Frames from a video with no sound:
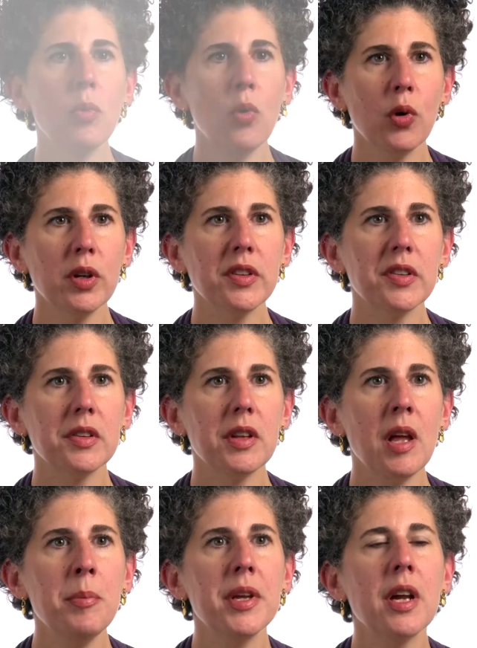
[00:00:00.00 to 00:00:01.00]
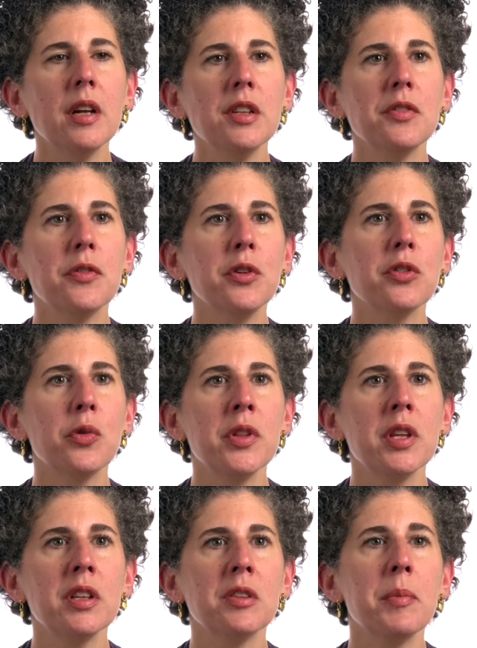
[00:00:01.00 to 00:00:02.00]
ports, and because 1
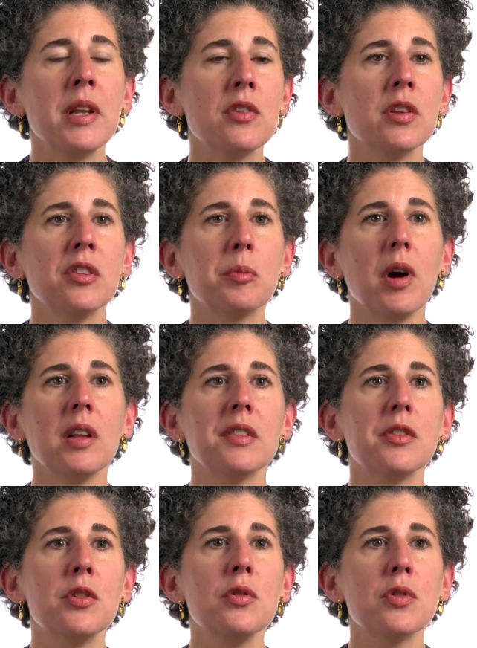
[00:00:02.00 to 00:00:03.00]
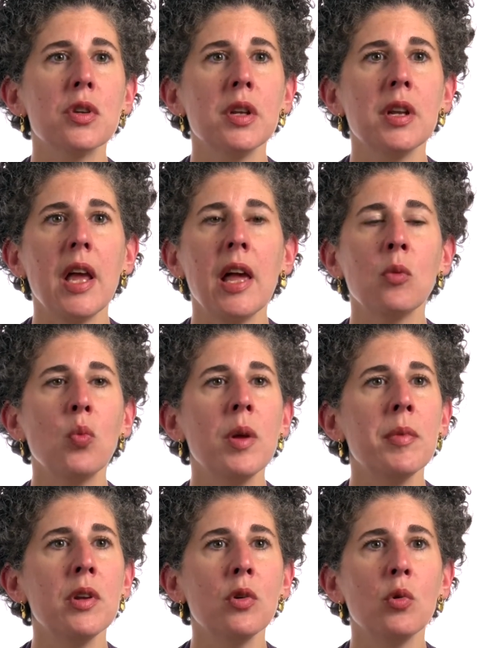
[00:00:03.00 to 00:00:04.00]
Corinthians mentions prostitution and
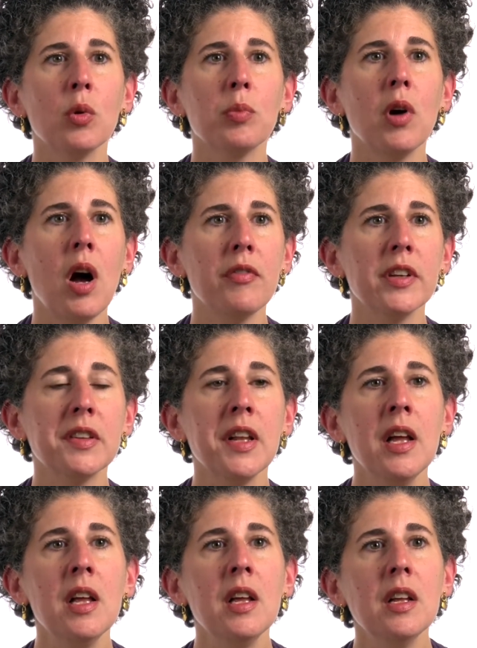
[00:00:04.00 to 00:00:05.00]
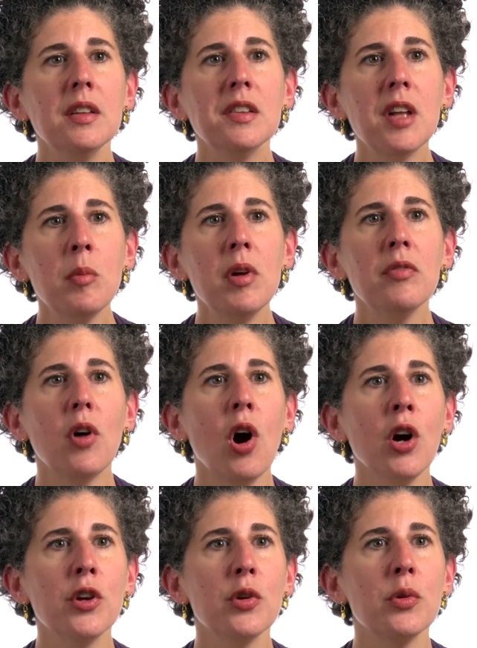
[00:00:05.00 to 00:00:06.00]
women who were prophets, some have
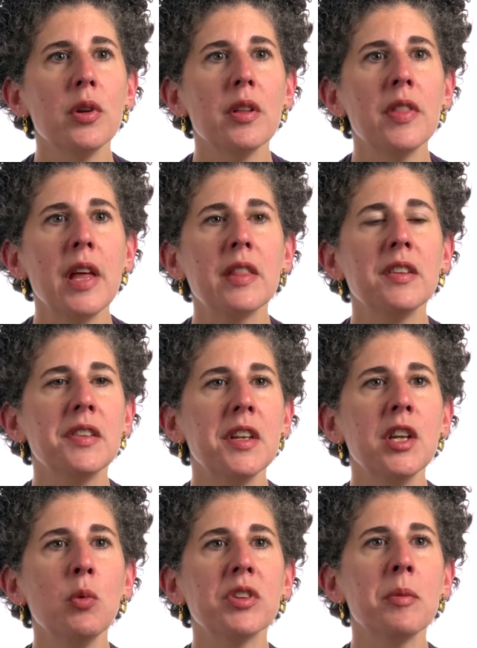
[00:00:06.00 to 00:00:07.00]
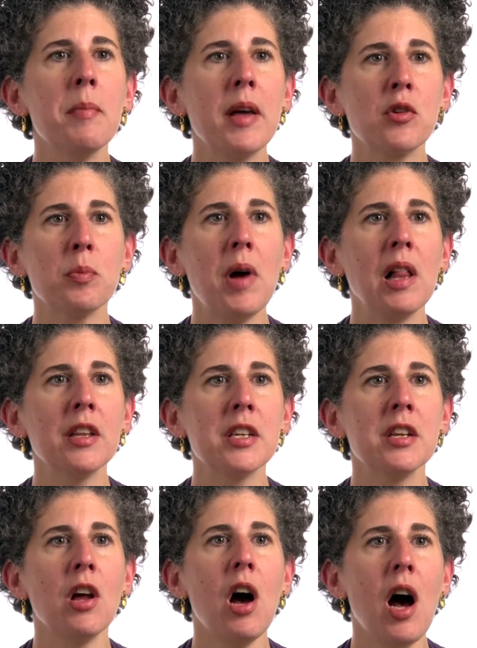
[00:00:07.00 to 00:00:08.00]
argued that the city was a
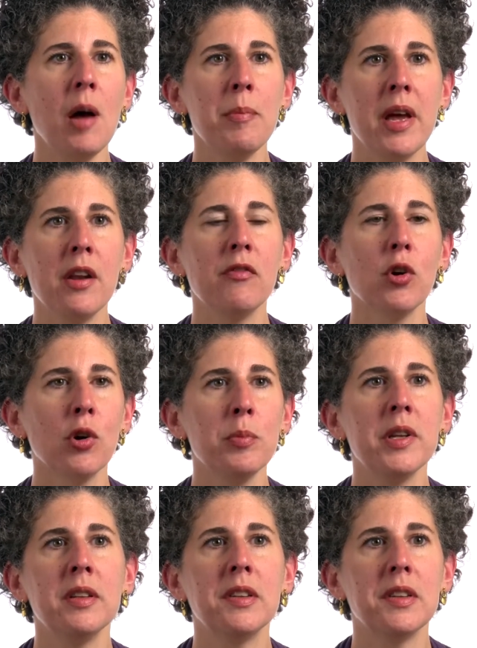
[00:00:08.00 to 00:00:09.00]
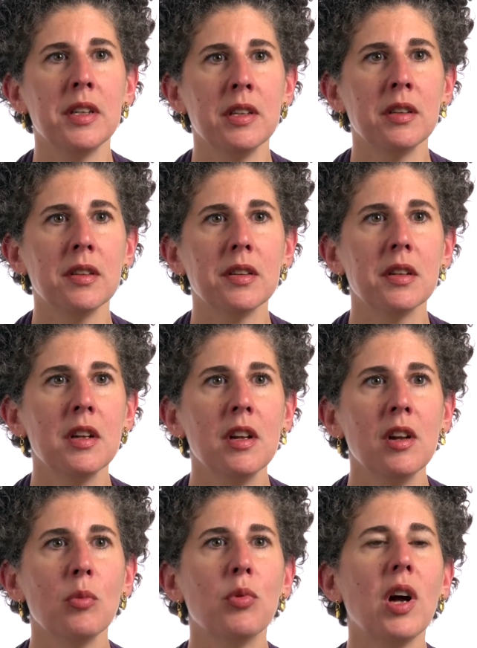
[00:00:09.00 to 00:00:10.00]
metropolitan hotbed of urban sins.
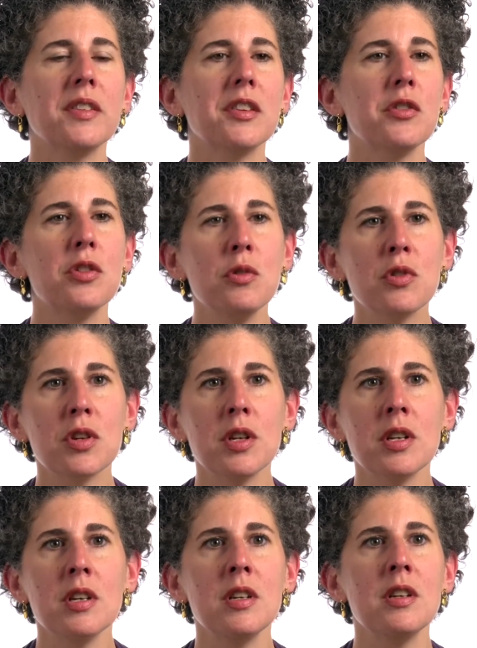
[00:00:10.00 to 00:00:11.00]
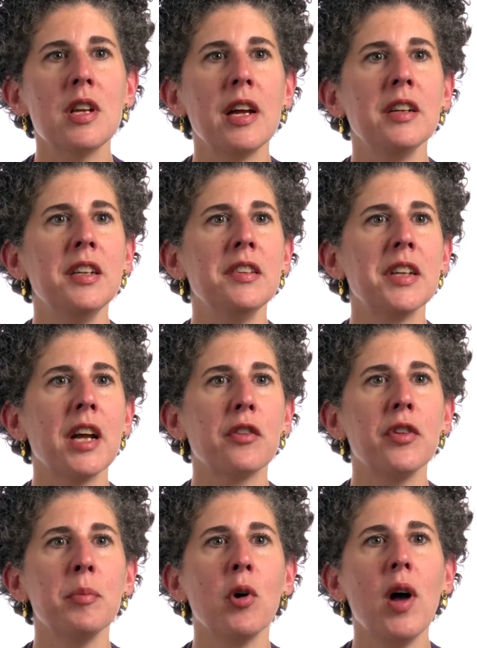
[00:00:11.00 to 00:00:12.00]
Prostitution, Dionysiac
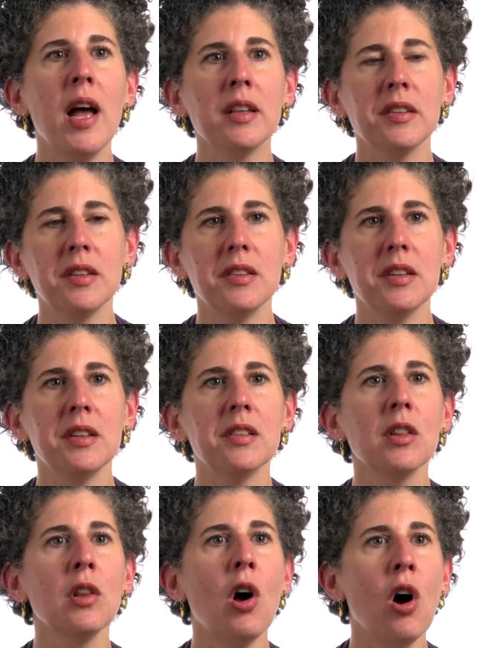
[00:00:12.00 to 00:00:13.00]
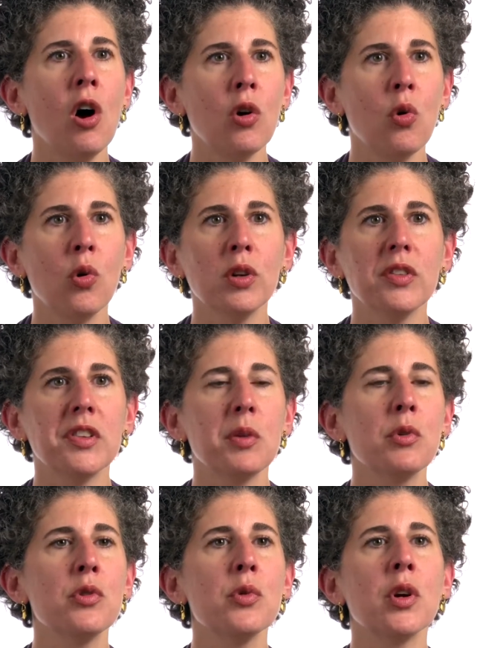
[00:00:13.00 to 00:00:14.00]
female ecstasies, law courts that
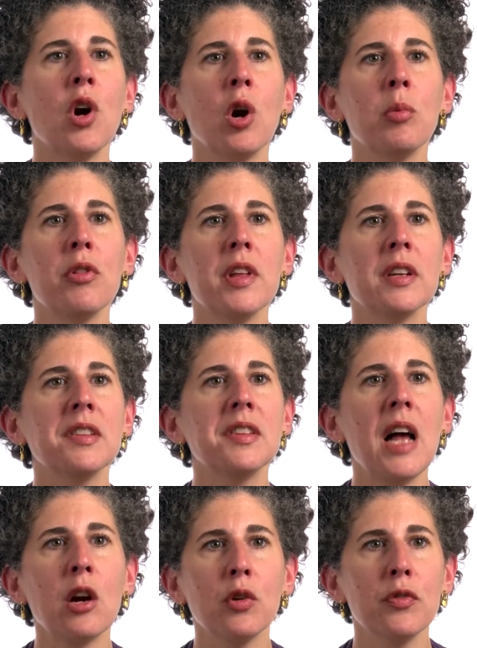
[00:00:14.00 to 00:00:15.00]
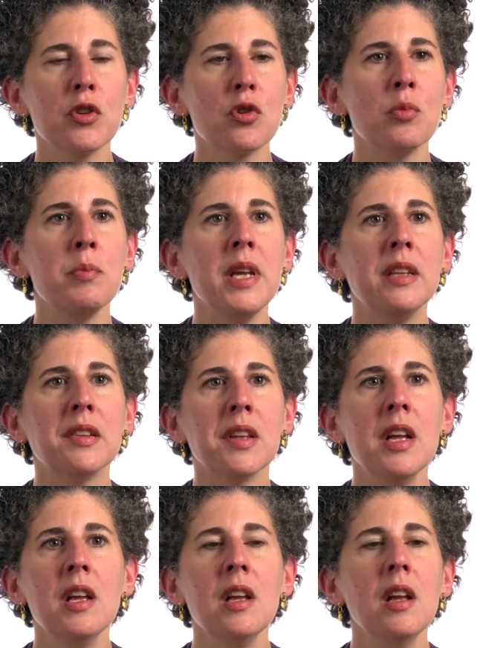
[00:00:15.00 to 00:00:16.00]
were doing horrible things, sacrificial meats,
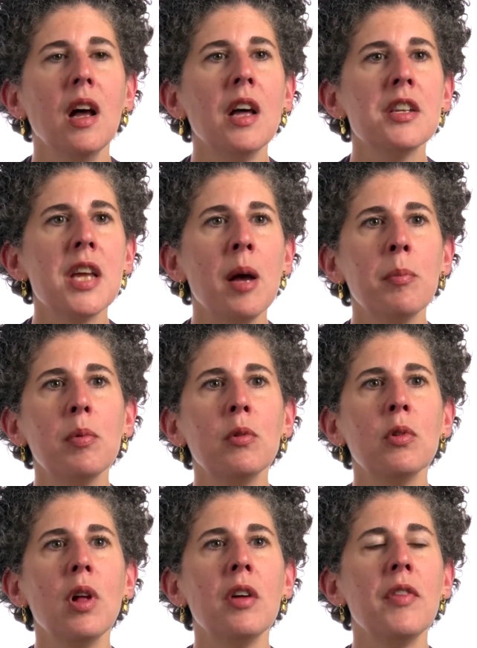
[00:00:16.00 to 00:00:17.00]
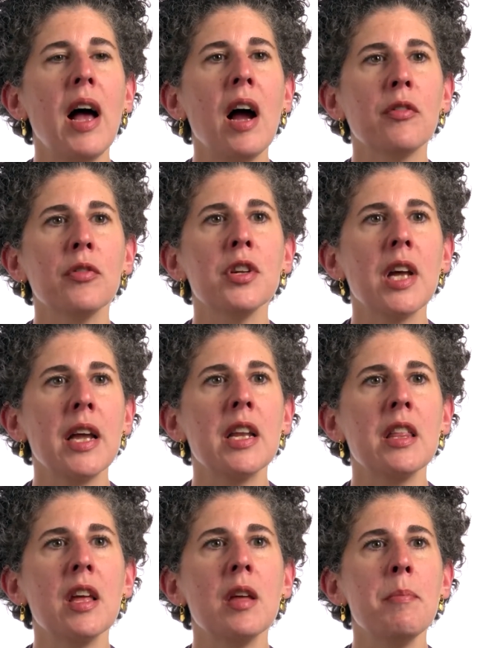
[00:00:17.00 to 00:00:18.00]
a temple of
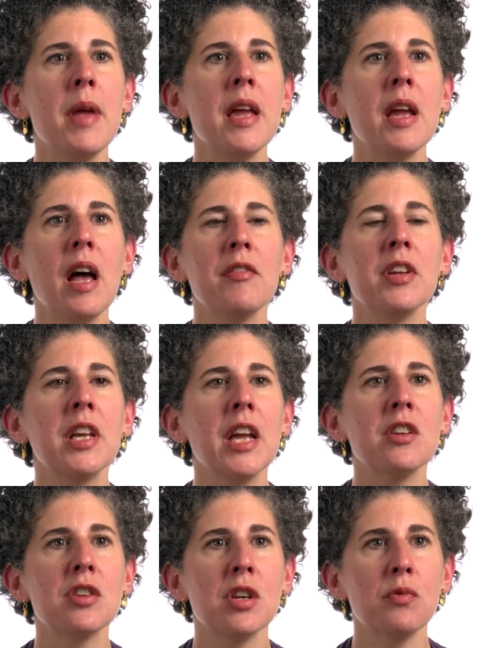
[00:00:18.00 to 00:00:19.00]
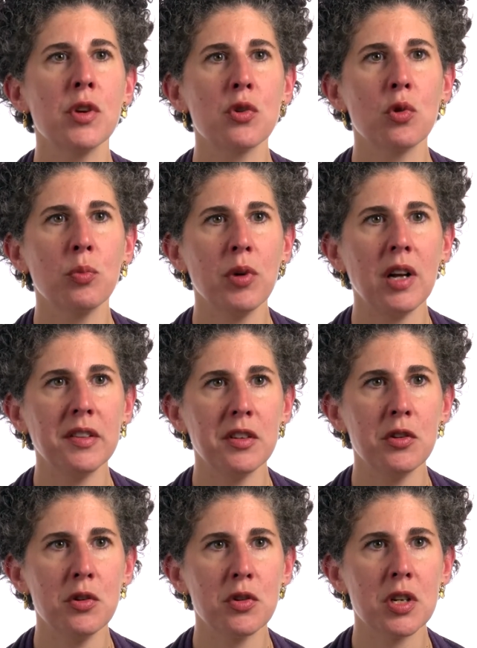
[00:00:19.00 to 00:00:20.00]
Aphrodite may have engaged in ritual
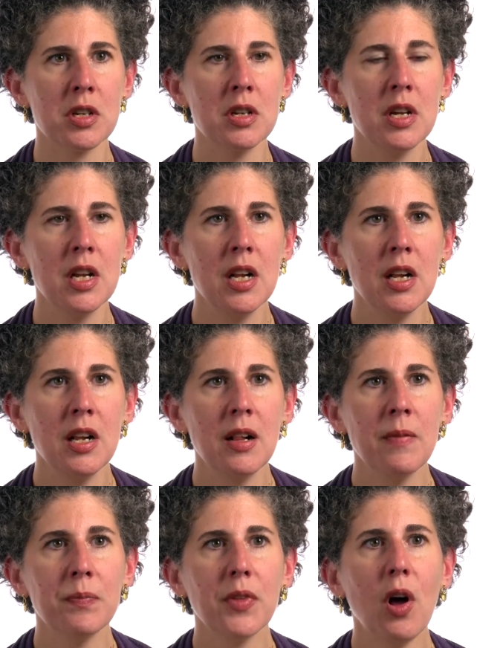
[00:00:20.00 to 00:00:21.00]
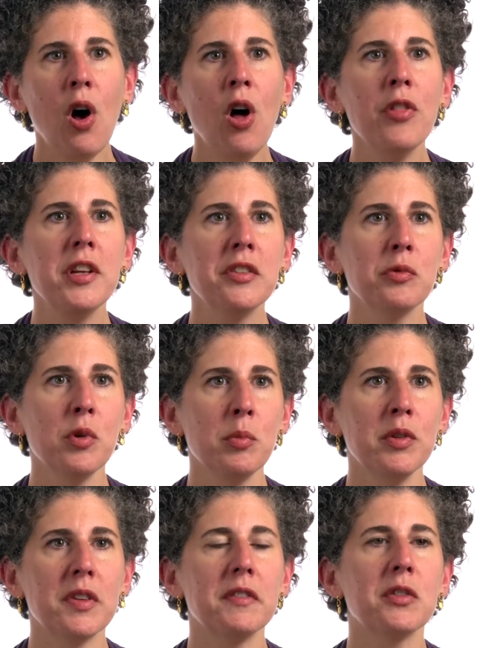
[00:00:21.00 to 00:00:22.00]
prostitution. All these
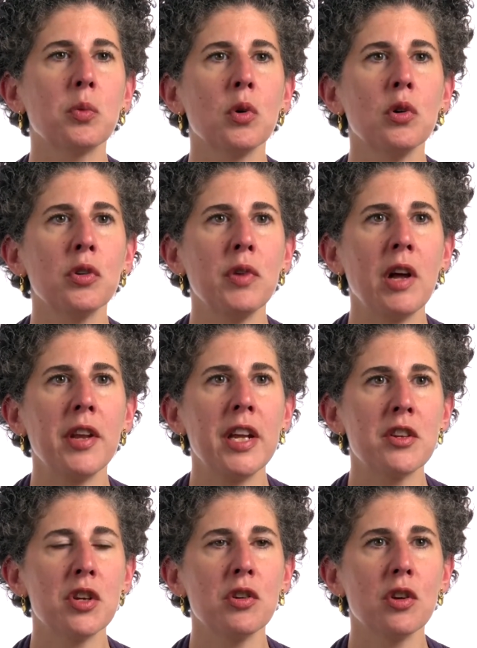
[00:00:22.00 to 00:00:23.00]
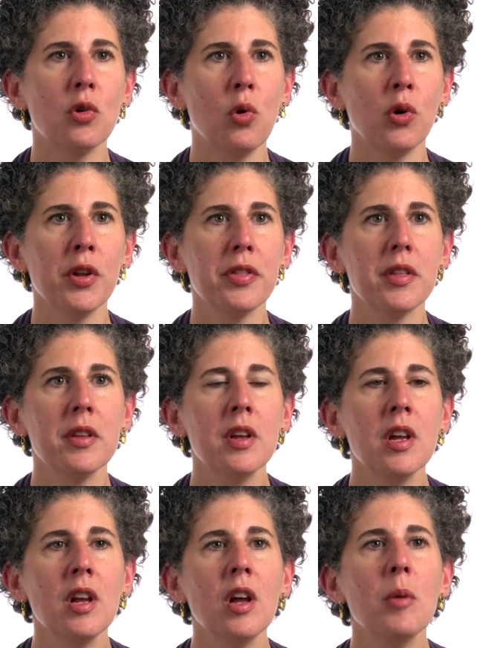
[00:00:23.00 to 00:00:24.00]
rumors have swirled around ancient Corinth.
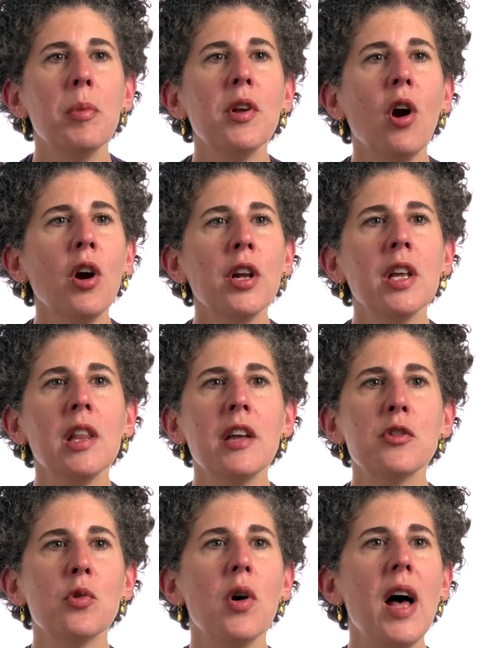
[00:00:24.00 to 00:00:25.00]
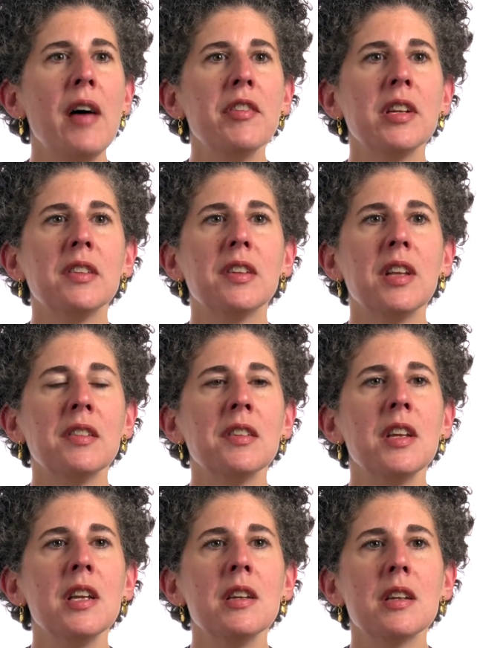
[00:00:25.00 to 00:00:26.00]
But archaeological evidence
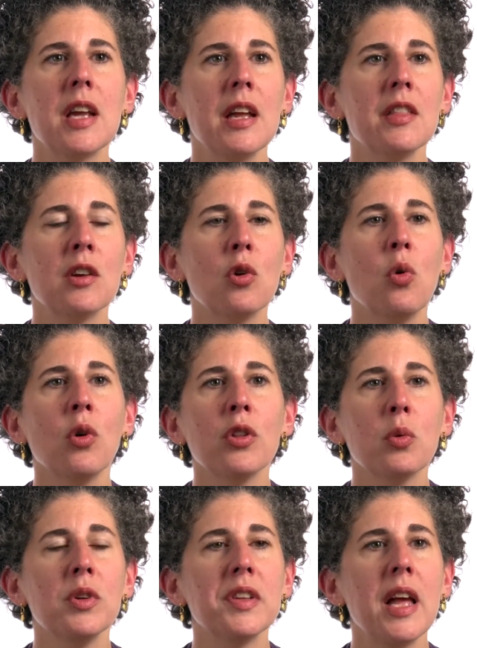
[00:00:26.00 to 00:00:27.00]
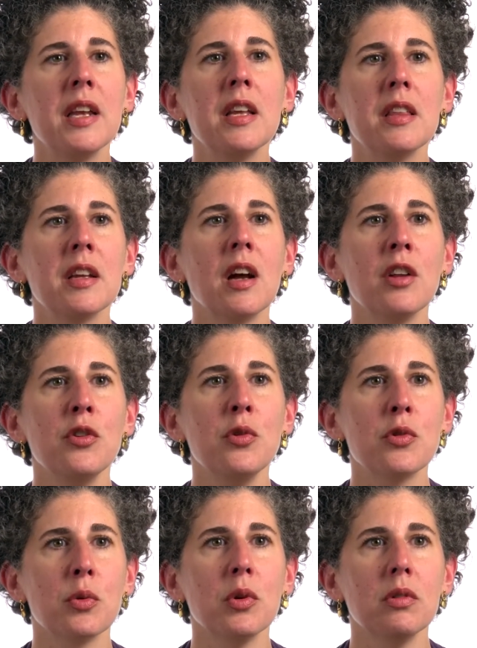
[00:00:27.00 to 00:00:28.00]
doesn't indicate that Corinth was anything
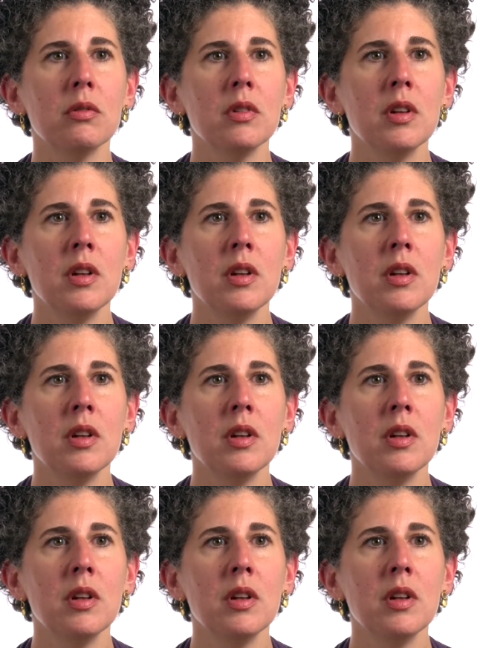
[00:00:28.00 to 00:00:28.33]
unusual